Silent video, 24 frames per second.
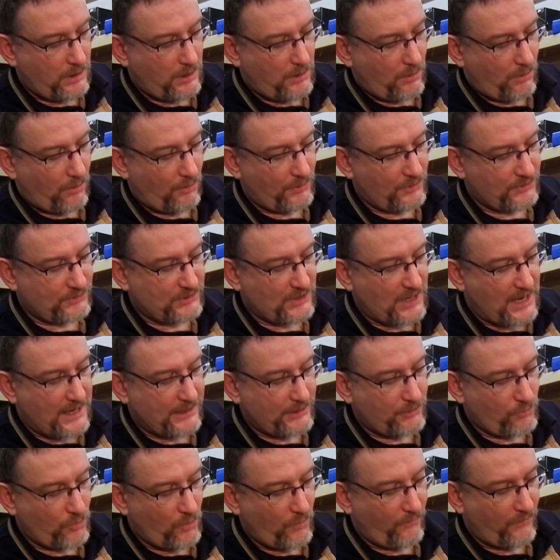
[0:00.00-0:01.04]
On the side
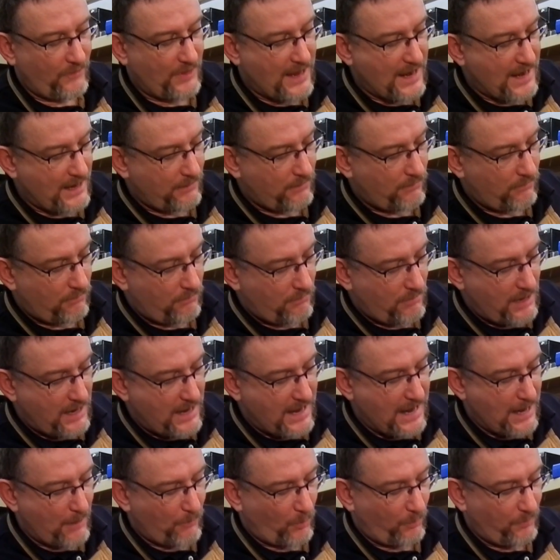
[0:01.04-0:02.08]
groove of that
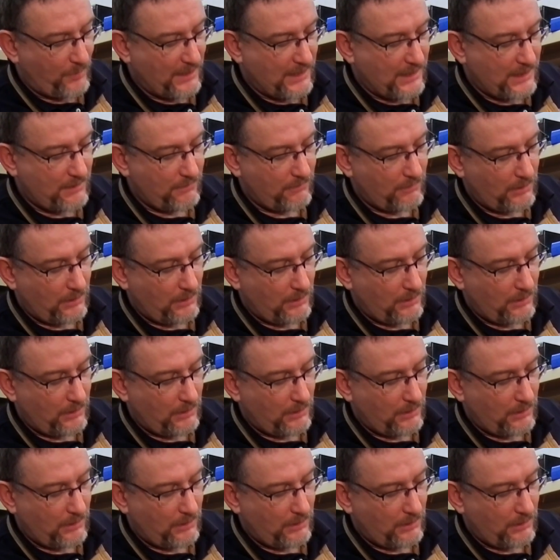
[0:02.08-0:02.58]
hammer pin,